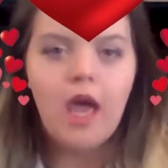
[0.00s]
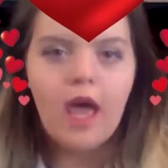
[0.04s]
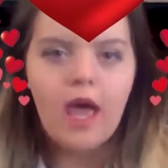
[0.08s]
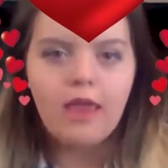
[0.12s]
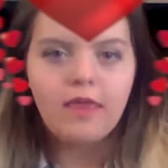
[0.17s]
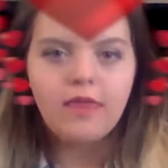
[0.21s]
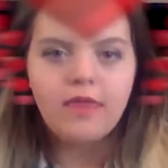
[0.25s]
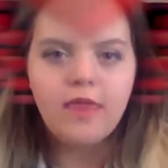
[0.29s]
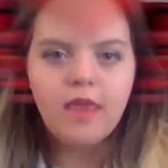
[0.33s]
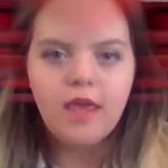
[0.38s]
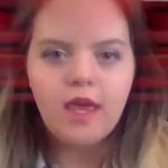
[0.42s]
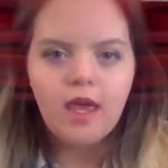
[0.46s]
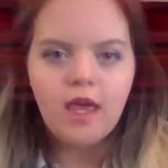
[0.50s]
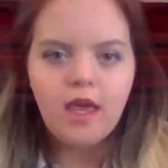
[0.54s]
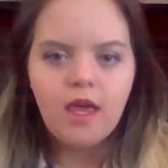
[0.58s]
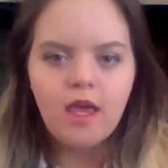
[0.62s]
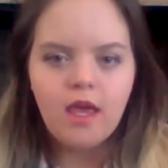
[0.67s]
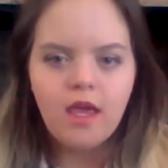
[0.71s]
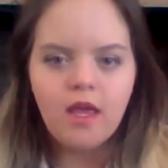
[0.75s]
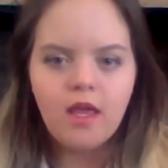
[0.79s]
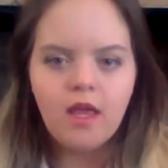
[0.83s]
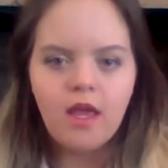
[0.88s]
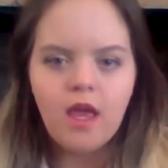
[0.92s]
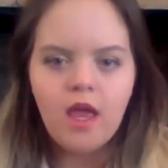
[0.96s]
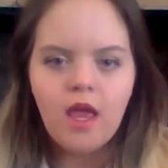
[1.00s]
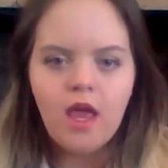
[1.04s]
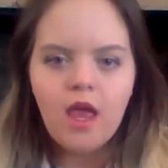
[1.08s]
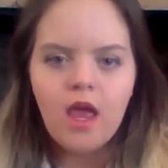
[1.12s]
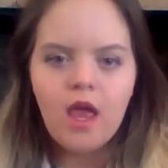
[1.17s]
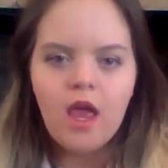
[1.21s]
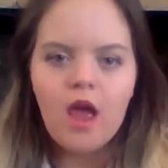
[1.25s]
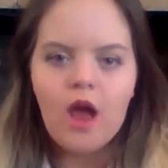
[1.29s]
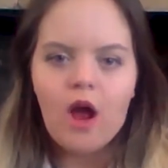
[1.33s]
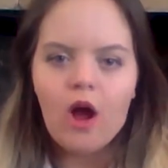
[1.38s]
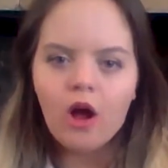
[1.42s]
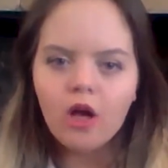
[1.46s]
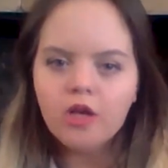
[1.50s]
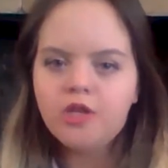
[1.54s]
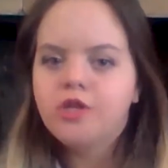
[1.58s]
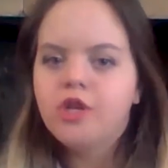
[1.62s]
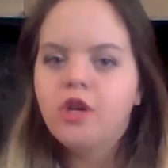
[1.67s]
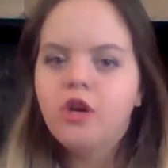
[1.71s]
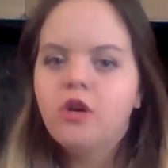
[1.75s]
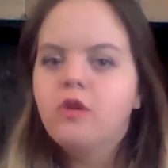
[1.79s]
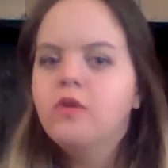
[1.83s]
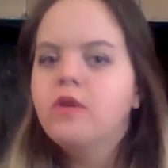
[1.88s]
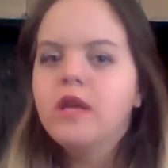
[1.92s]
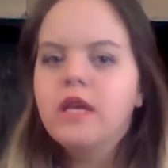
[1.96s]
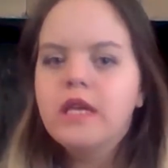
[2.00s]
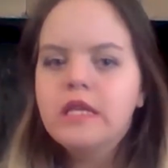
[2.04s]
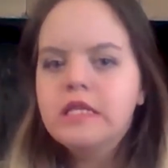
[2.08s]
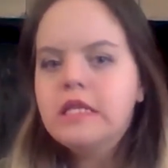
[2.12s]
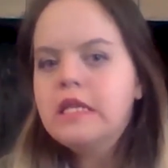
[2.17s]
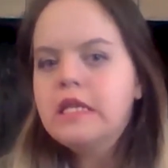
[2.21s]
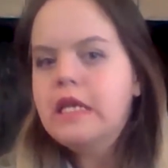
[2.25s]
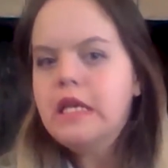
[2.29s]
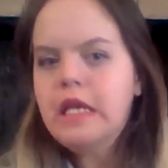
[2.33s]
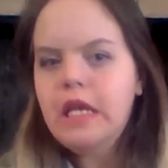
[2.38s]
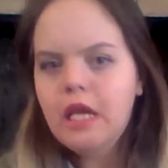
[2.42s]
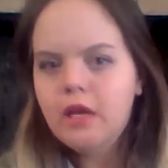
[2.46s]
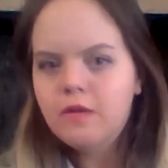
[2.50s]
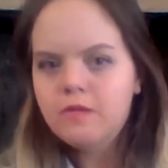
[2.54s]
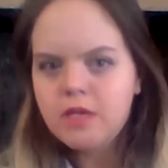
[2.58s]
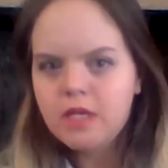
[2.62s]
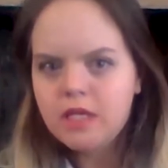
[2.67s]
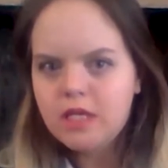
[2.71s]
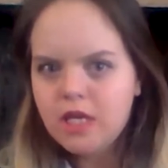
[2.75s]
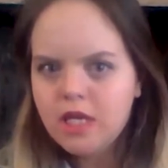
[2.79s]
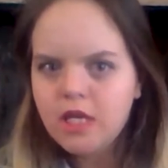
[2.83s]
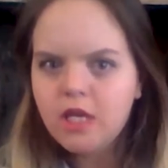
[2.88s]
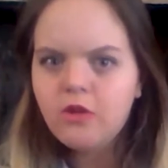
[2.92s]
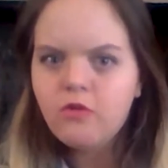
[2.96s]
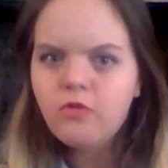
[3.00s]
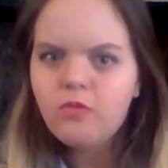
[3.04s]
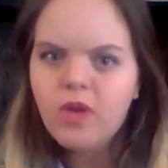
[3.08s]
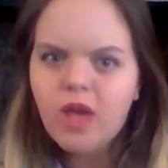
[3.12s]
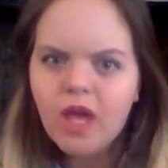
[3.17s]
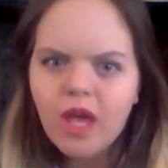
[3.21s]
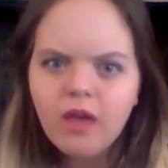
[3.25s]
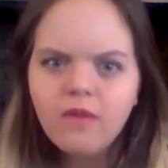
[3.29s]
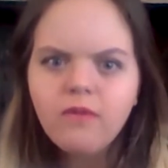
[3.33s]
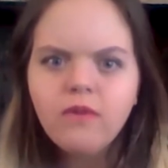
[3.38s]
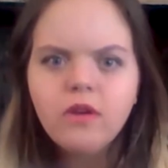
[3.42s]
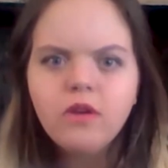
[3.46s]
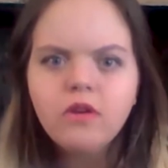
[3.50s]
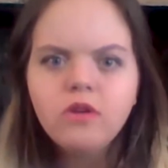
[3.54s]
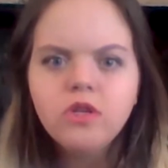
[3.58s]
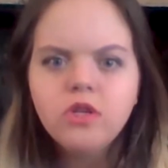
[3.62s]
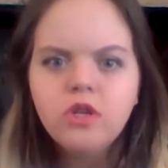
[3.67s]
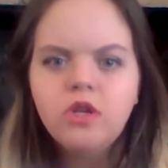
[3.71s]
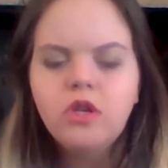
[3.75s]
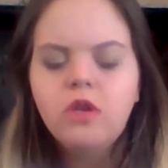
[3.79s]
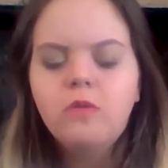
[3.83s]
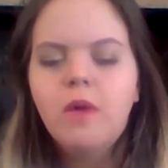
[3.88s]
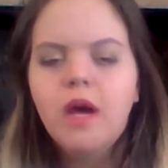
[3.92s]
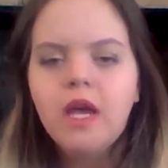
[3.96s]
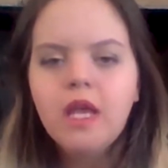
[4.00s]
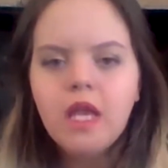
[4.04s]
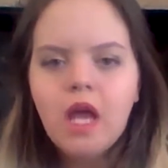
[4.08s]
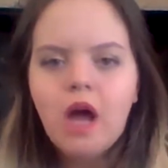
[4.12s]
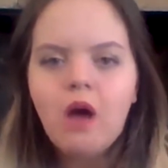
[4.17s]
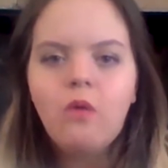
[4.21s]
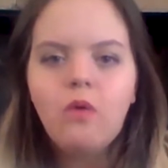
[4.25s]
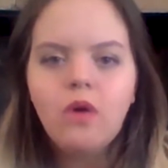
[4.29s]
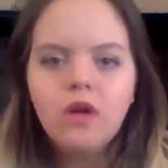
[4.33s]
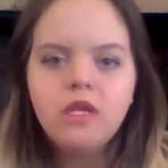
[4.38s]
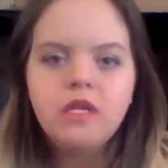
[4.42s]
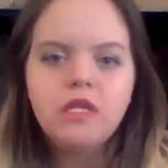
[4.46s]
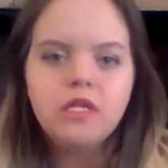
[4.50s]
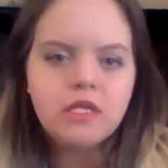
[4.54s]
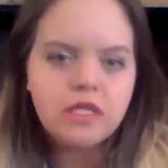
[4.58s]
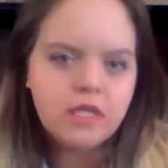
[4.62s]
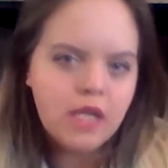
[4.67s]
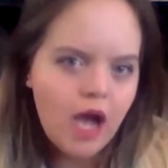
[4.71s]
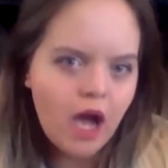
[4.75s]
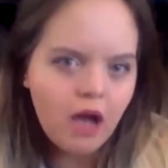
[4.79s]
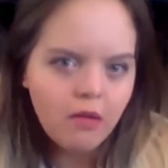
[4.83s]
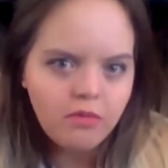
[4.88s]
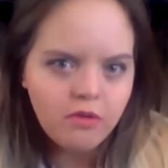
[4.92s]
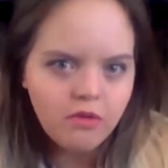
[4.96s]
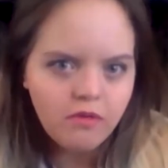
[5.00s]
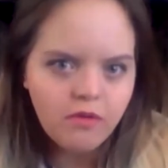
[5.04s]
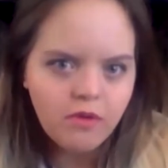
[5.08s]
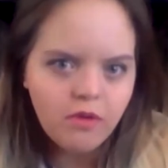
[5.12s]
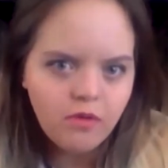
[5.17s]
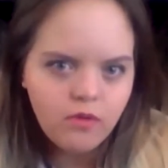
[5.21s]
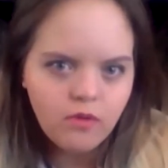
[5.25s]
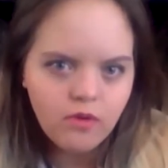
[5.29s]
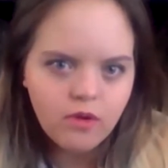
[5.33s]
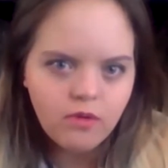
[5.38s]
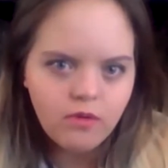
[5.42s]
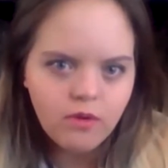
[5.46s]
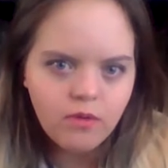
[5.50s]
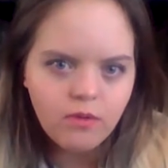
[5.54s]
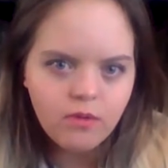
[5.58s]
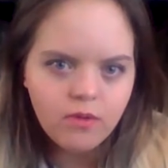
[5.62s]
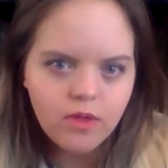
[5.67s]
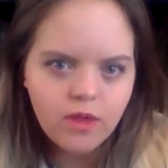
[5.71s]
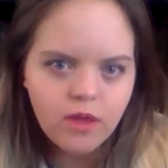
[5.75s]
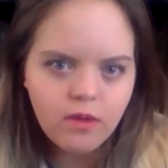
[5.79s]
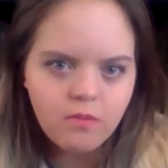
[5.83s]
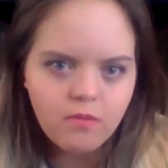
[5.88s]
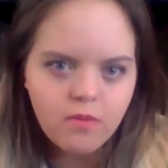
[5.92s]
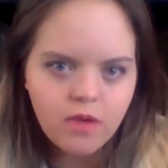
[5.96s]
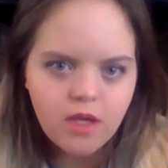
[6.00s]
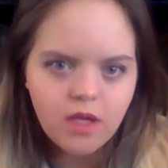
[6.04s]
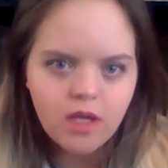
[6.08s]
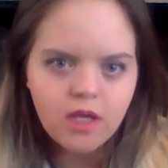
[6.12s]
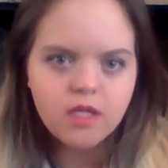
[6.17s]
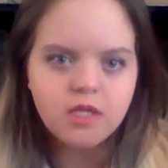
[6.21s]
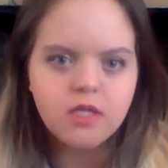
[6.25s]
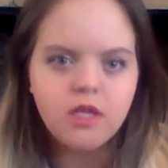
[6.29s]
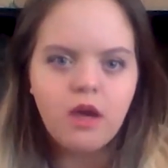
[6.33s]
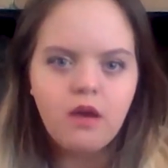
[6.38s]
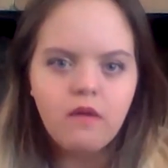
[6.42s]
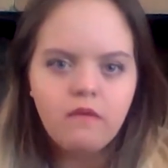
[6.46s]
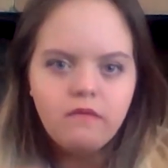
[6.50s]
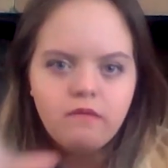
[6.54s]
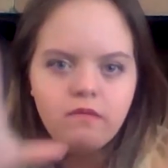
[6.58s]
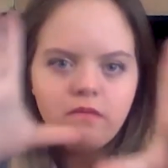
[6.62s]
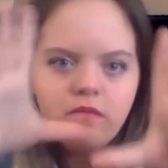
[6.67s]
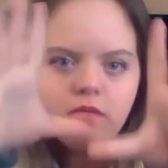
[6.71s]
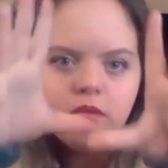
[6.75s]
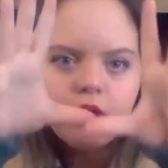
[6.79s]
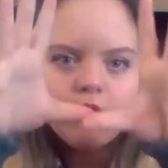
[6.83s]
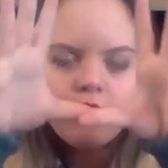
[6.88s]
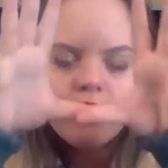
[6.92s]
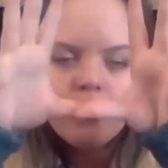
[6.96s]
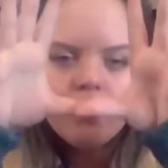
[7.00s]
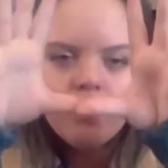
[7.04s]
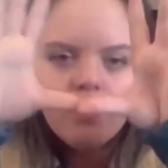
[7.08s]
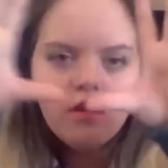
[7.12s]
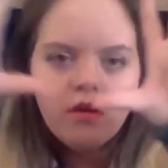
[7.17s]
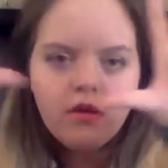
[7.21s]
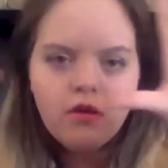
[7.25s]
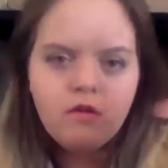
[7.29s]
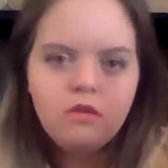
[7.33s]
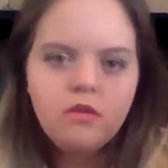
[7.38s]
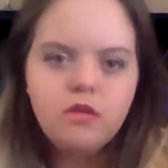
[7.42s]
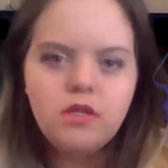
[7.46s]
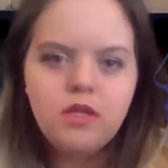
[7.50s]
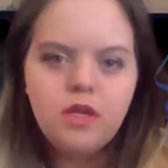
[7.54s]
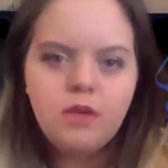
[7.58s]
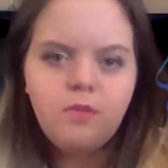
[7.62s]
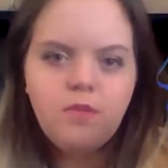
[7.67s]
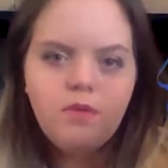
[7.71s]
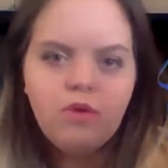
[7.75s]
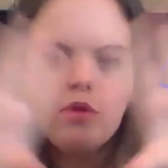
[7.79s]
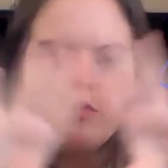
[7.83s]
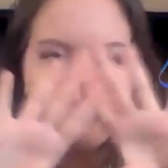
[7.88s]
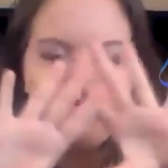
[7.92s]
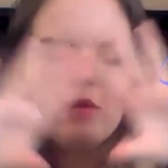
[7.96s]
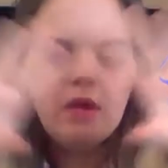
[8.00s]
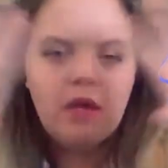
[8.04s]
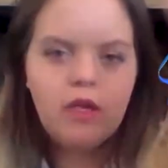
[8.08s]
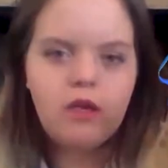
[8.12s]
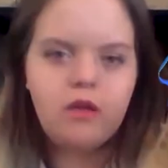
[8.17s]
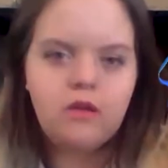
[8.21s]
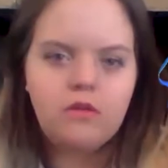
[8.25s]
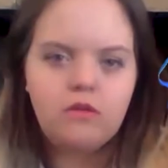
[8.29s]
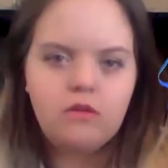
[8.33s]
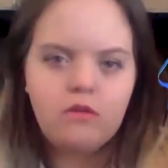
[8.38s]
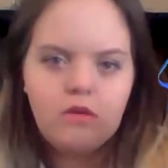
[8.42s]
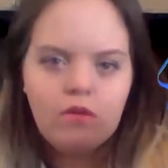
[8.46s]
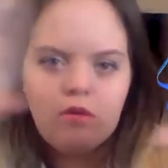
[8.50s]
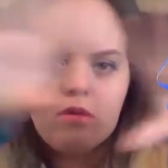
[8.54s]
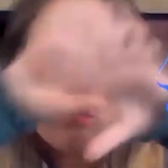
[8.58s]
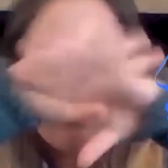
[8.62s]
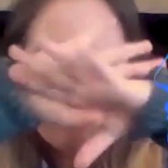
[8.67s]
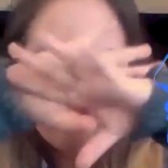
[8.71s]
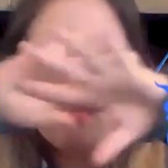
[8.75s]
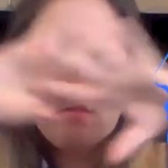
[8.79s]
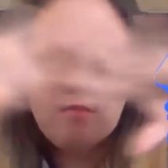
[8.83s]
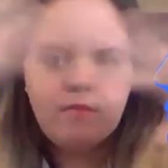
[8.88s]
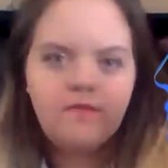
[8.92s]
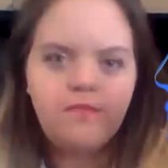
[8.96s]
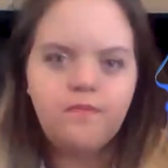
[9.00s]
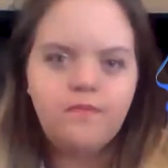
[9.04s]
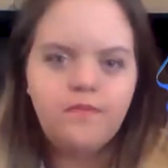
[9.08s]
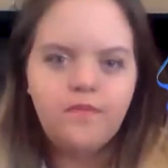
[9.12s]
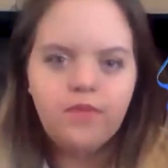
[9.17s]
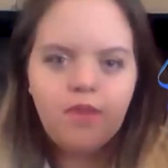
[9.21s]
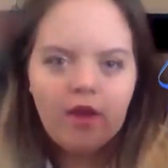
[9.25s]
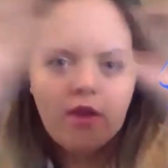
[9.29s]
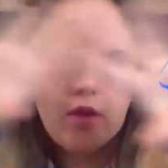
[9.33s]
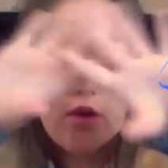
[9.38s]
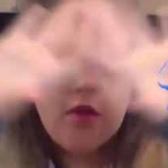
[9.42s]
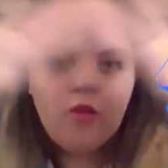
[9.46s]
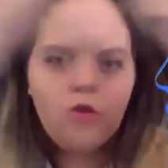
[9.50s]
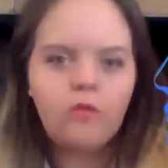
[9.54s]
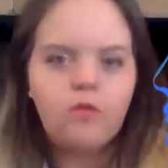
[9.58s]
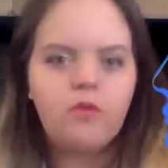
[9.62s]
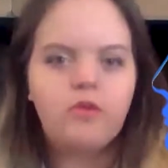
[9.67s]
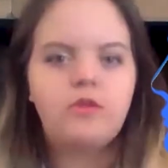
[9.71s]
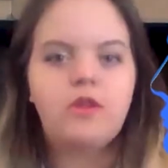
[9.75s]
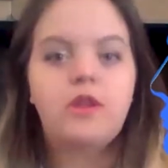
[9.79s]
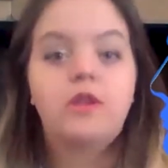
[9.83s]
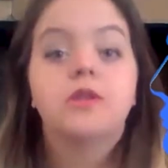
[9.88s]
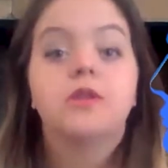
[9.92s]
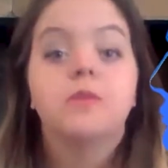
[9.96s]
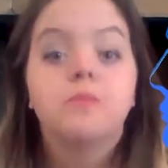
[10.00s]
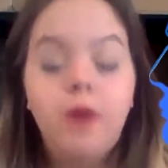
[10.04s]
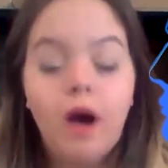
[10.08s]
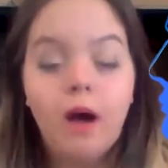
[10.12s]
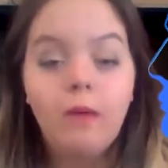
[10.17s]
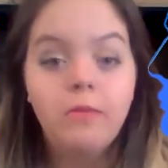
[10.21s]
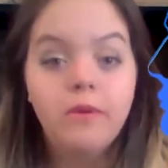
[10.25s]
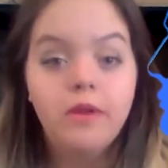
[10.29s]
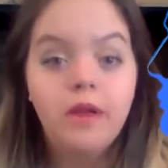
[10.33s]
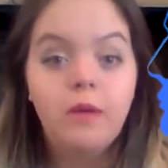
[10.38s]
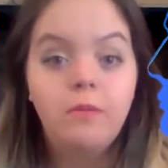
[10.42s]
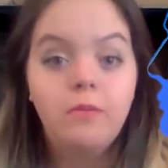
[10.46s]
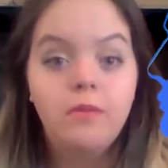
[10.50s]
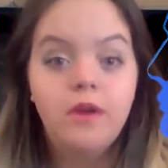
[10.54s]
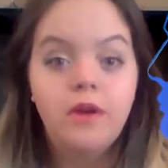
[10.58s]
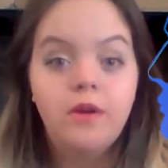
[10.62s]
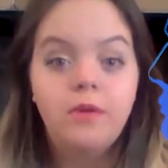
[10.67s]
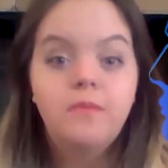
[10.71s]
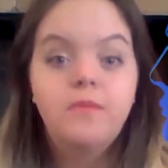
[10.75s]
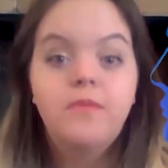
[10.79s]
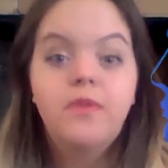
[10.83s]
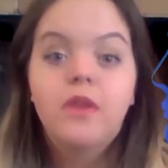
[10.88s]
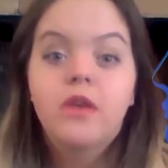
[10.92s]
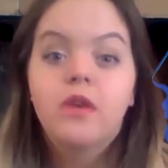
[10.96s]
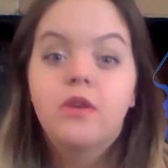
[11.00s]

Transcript: And then also, kissing gives addictive behavior, so you might not want to stop if you agree with it, because of dopamine, or another word that's popping up there.